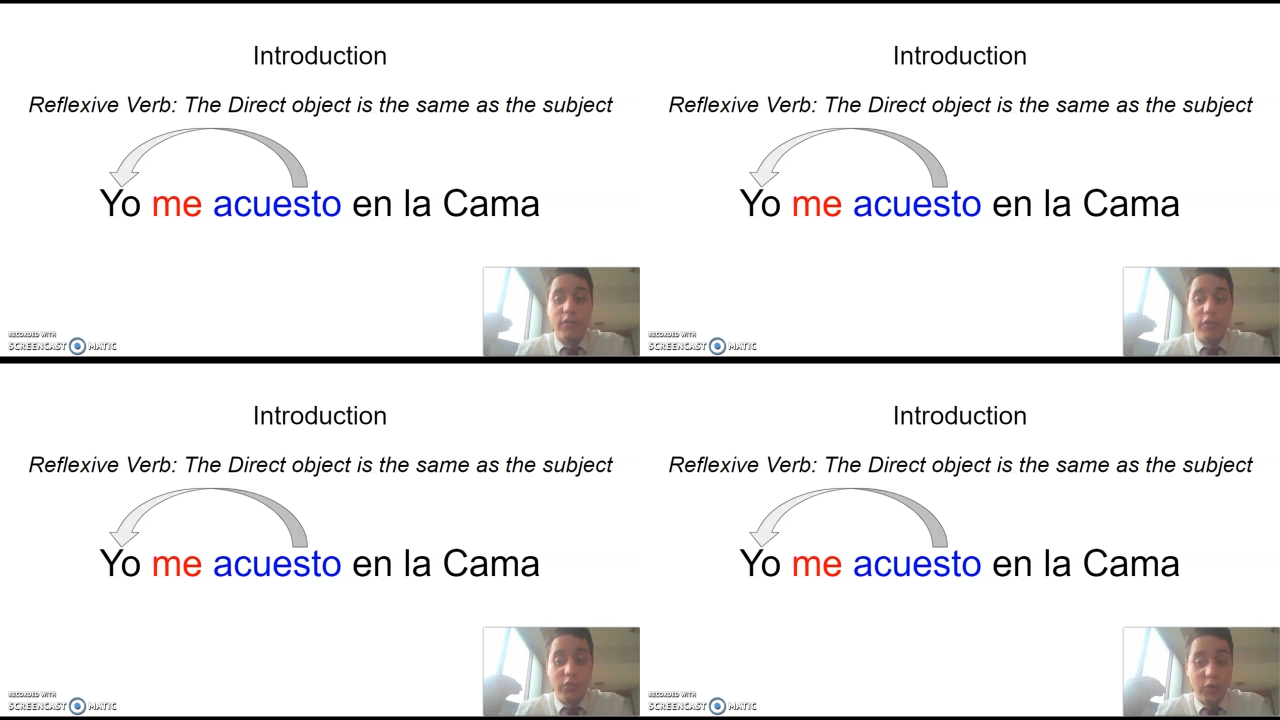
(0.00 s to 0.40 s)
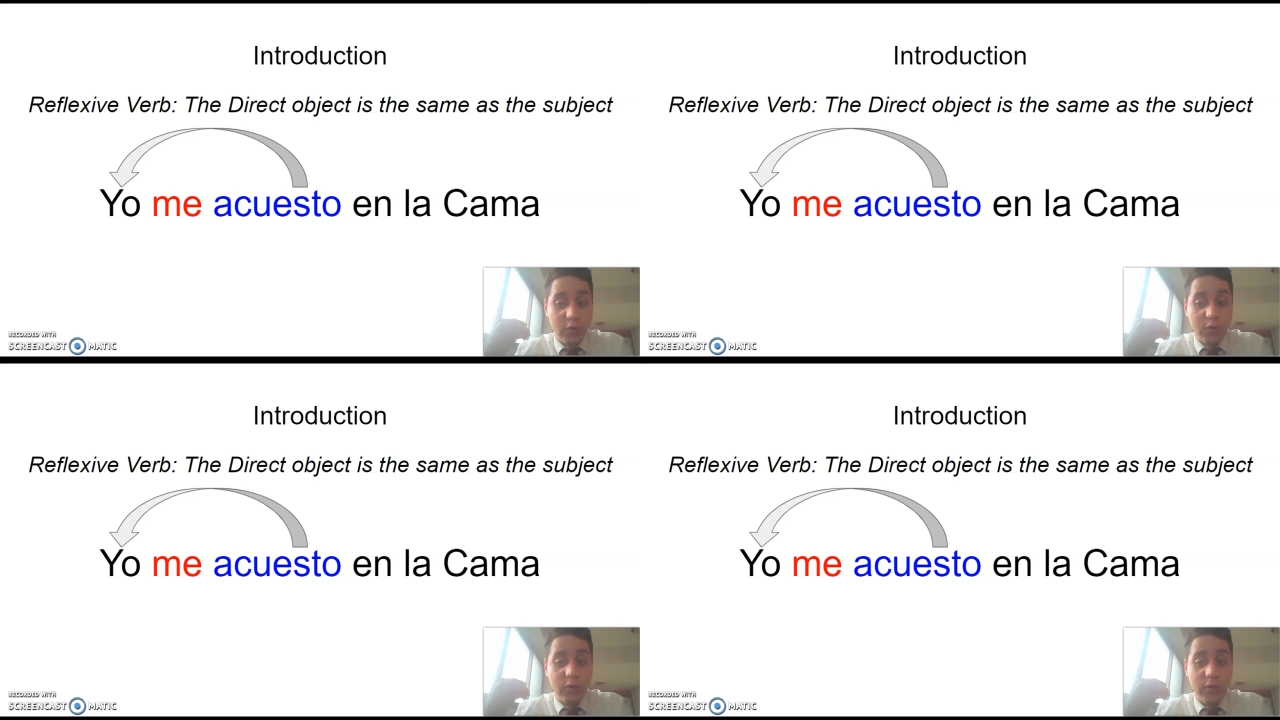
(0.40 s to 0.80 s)

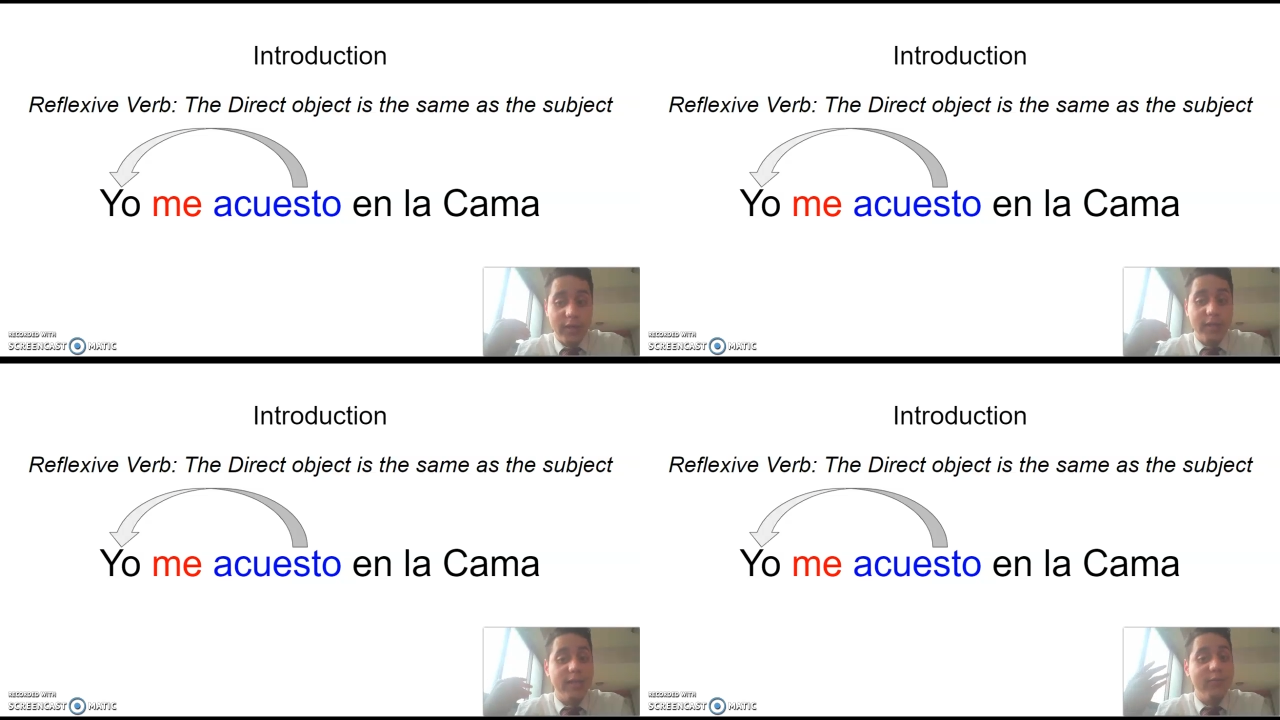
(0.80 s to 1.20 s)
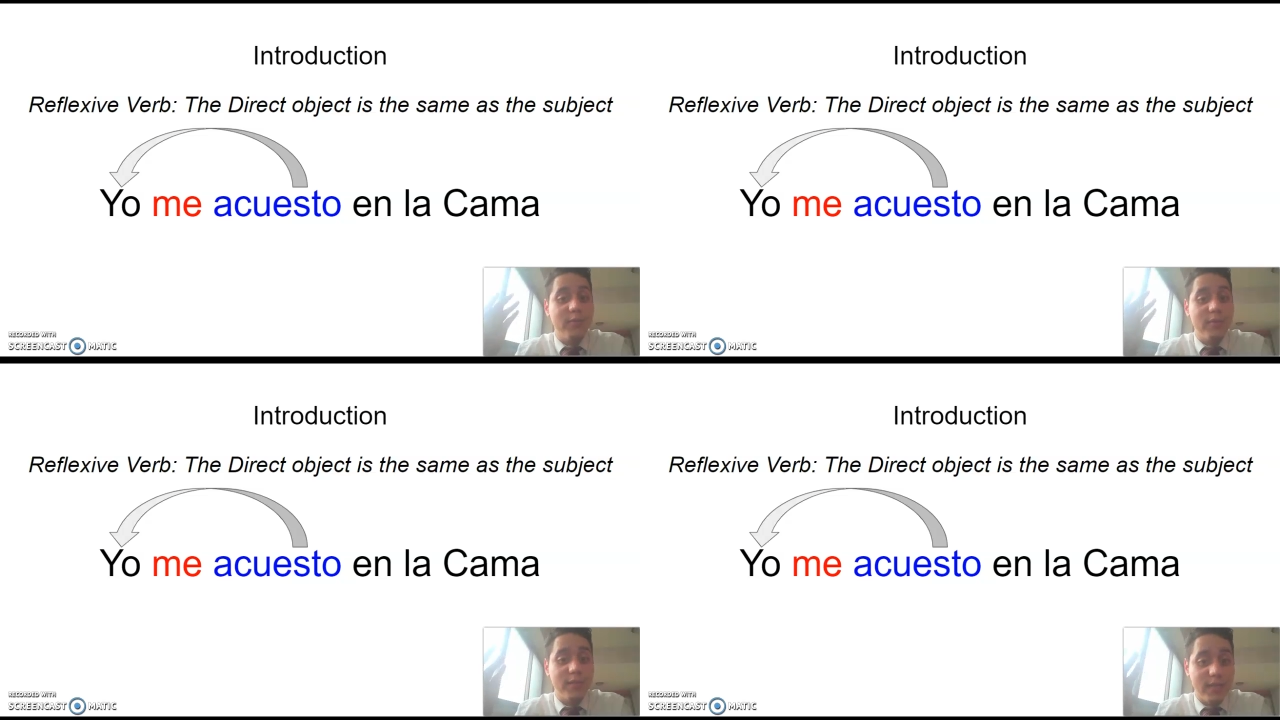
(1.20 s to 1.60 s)
yo is
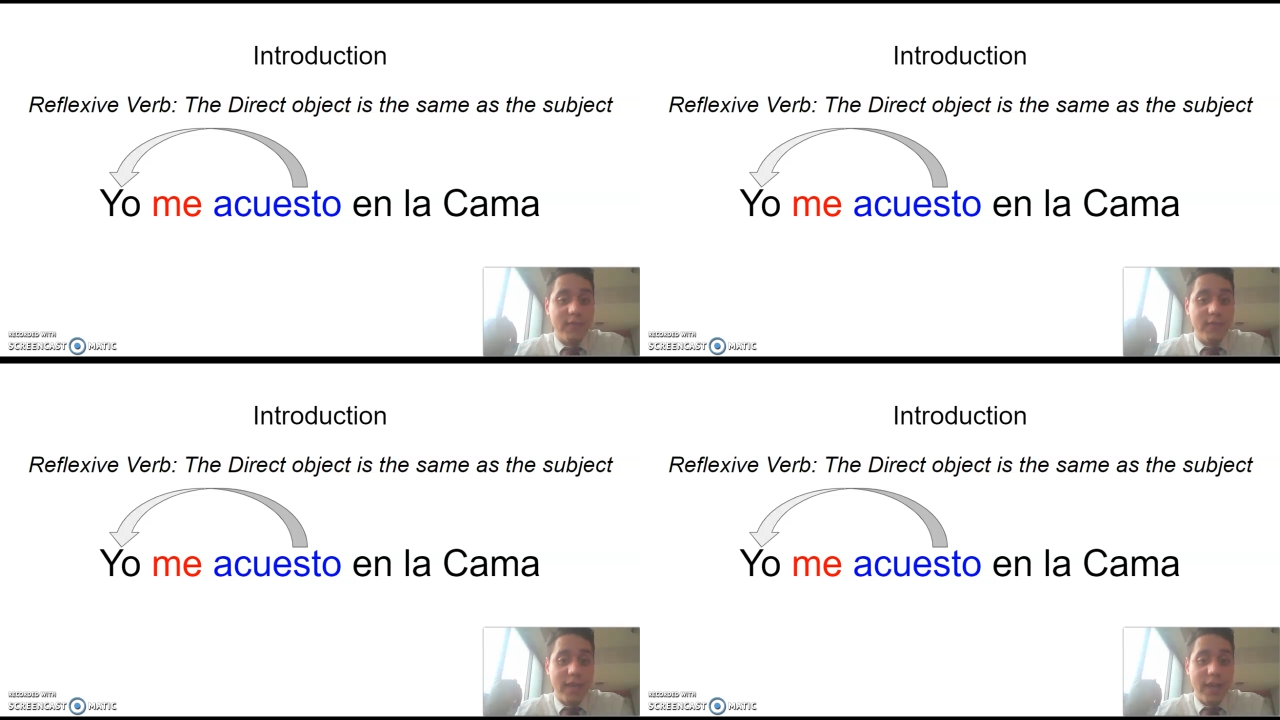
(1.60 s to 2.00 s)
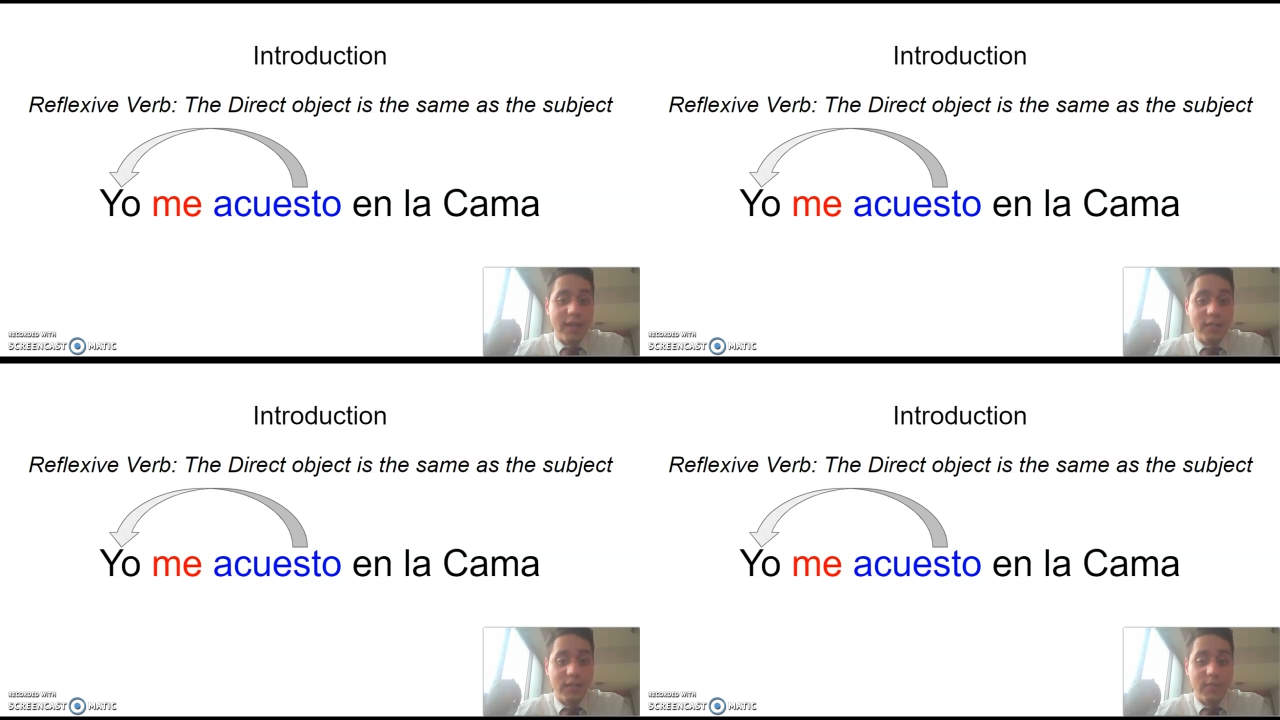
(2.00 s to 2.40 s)
receiving the
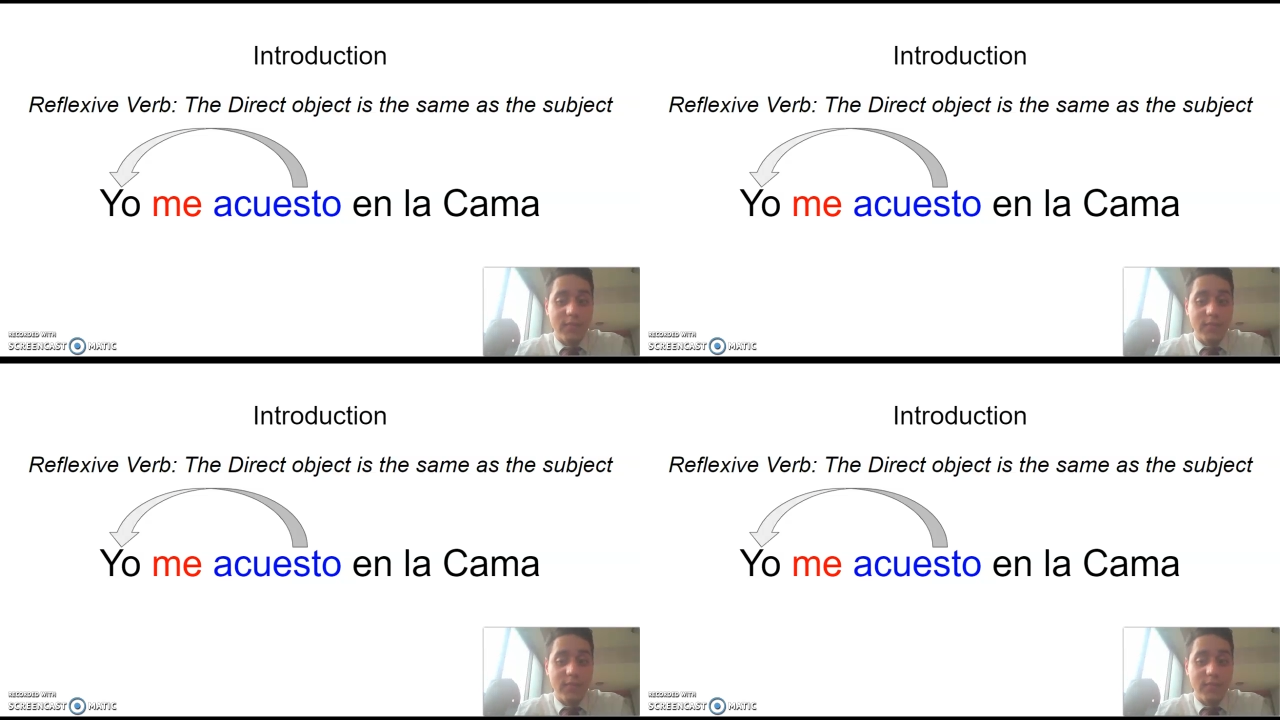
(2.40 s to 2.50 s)
action.